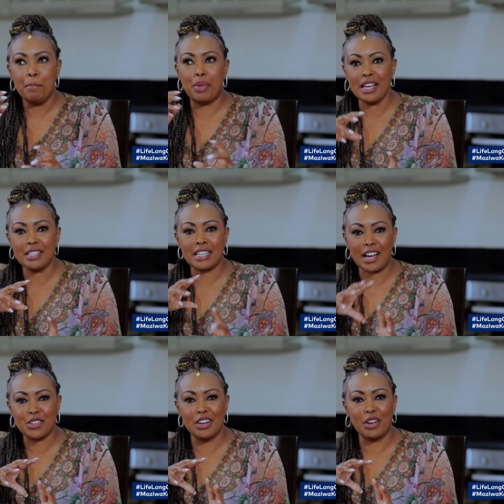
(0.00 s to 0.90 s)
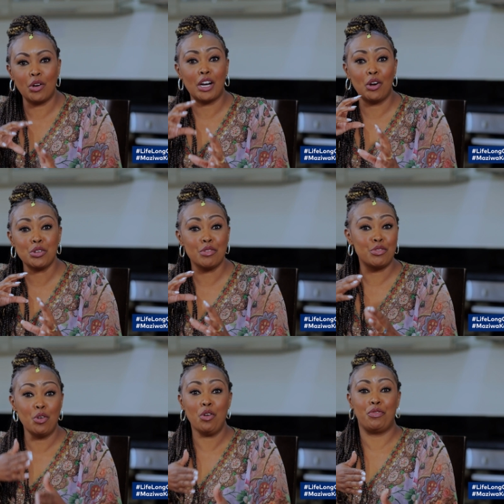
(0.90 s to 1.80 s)
based actually on a lot of
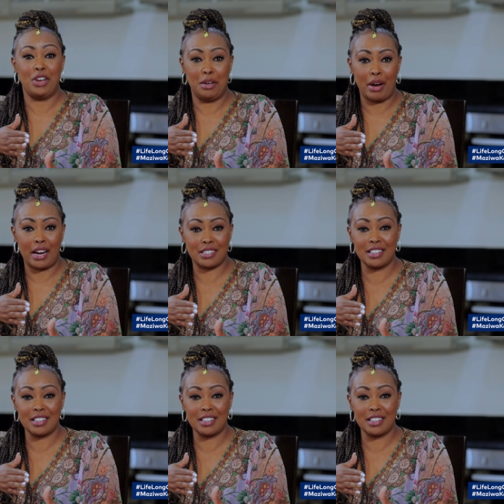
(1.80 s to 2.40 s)
your feedback.